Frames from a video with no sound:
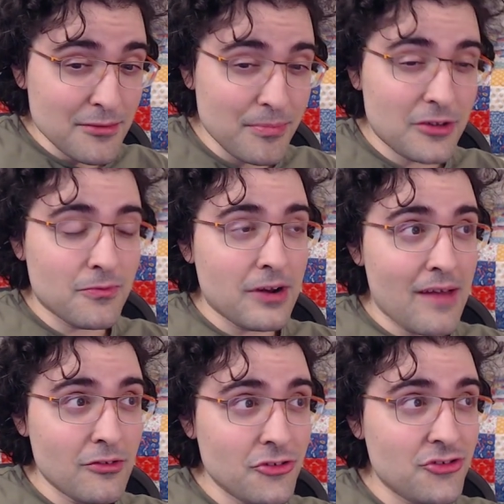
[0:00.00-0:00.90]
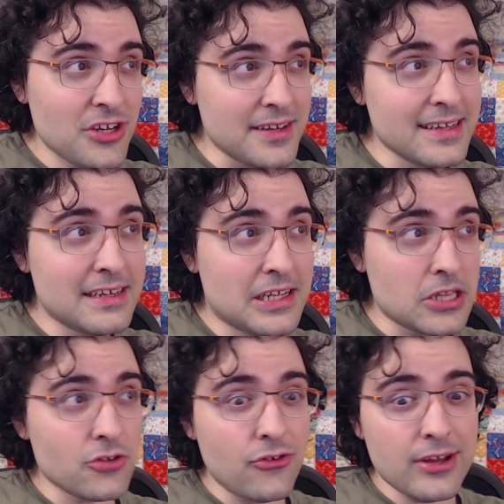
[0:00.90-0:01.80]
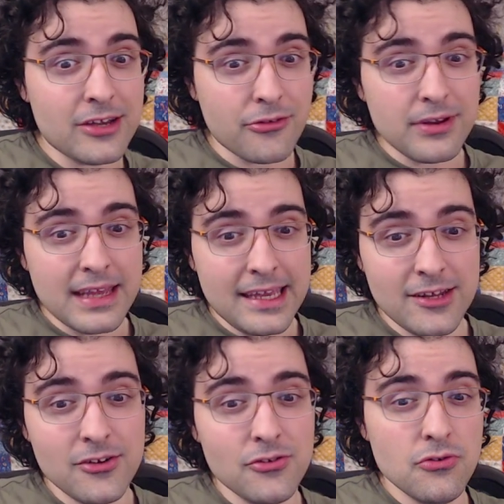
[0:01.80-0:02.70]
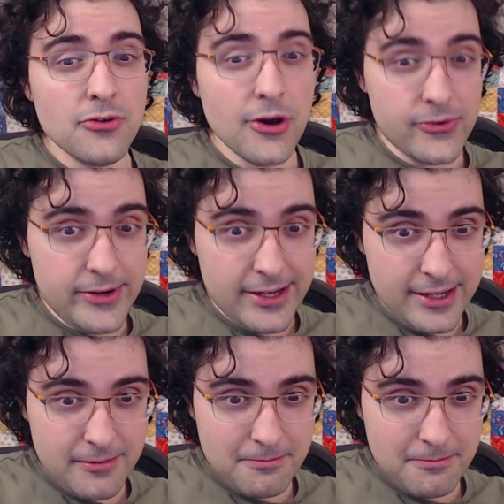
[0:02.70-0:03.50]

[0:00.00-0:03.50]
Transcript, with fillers: but whatever she did clearly created Nona